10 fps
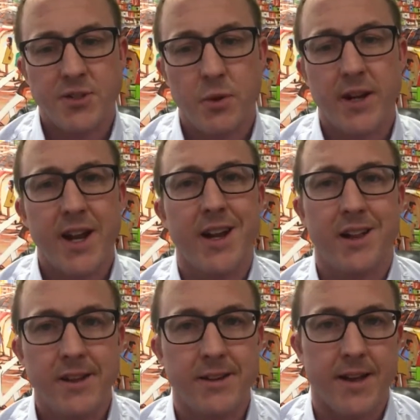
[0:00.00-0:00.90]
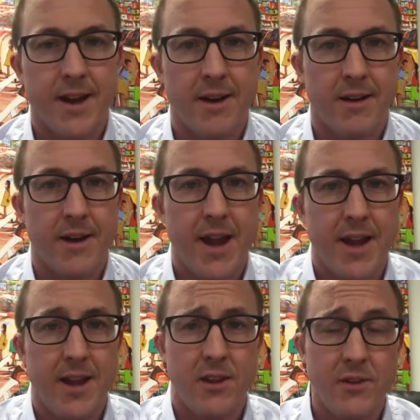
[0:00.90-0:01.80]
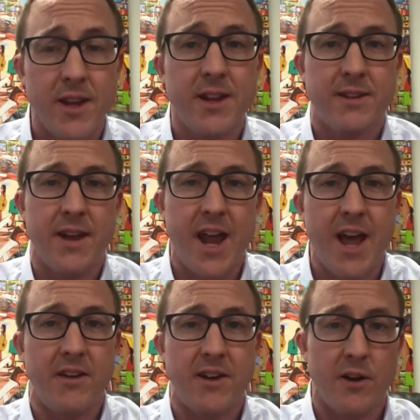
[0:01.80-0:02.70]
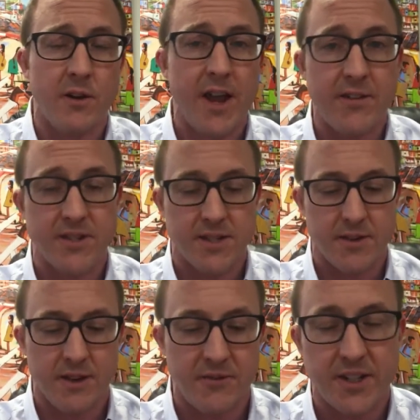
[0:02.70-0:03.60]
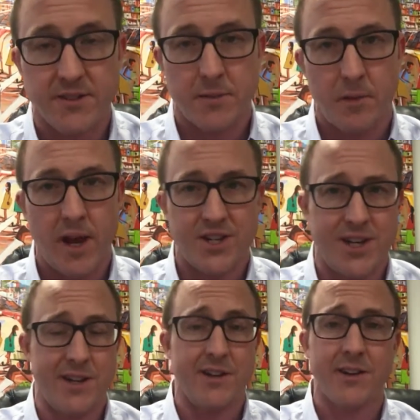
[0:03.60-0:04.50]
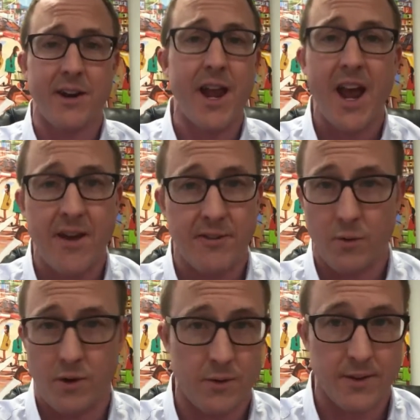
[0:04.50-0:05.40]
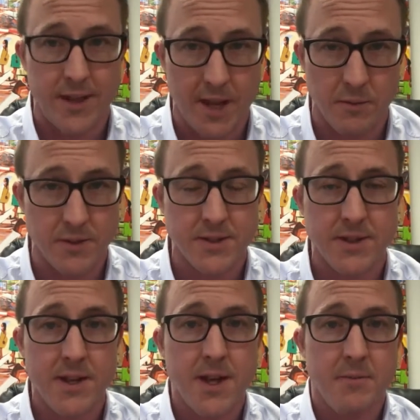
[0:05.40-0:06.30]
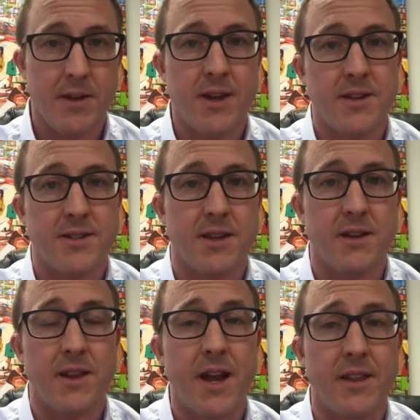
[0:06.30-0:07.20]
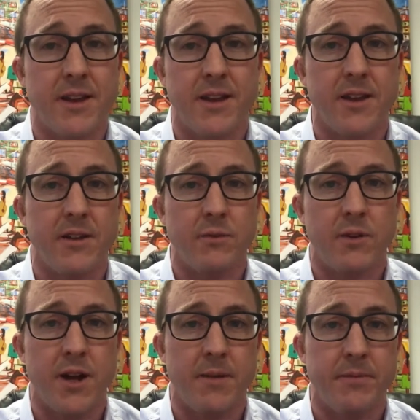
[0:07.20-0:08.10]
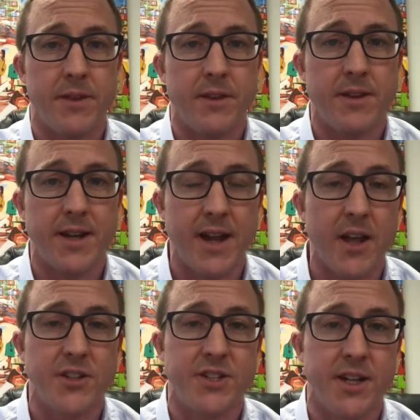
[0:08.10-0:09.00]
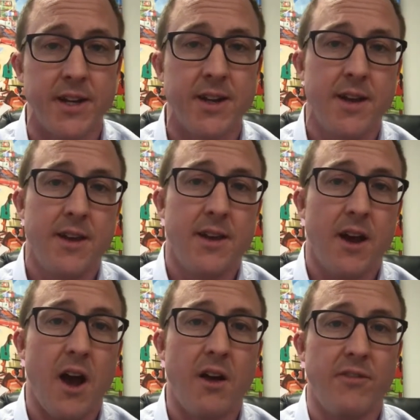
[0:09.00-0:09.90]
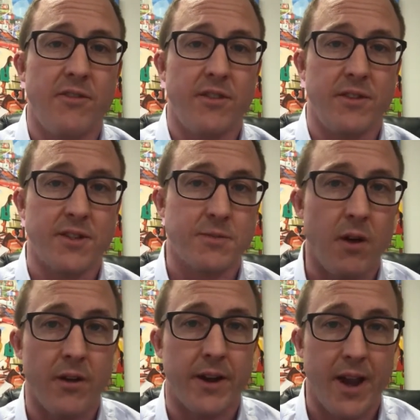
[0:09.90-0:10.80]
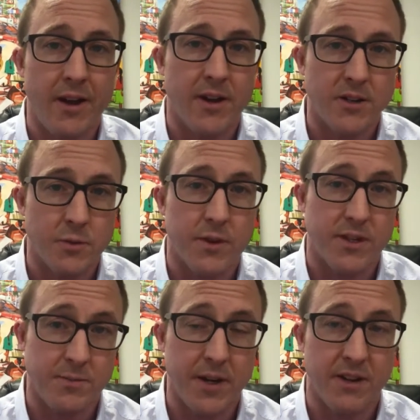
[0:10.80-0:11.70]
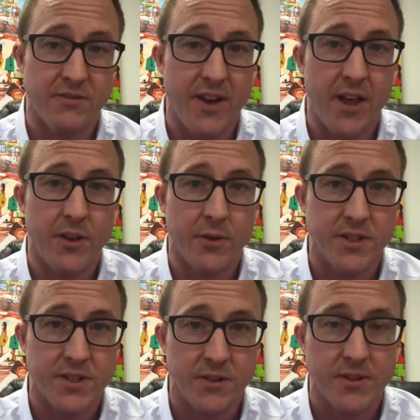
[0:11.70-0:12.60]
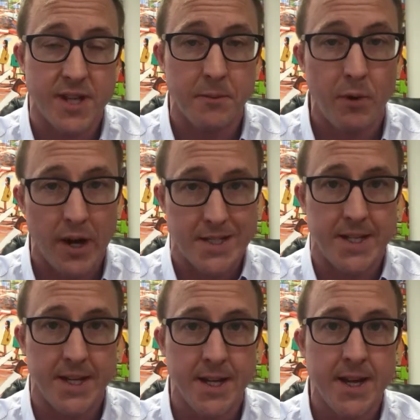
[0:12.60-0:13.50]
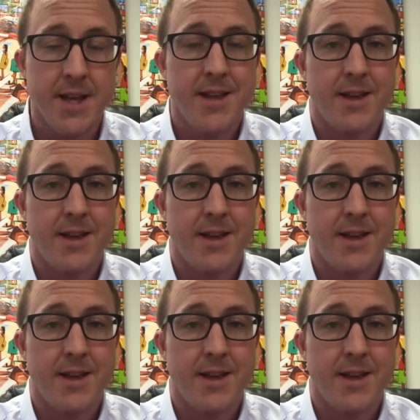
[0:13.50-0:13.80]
I just want to kind of clear the air. You need to have, in order to have an effective supply chain, you're going to have to work with tables, because a lot of the technology of the smaller carriers, where there's bigger value in service and pricing,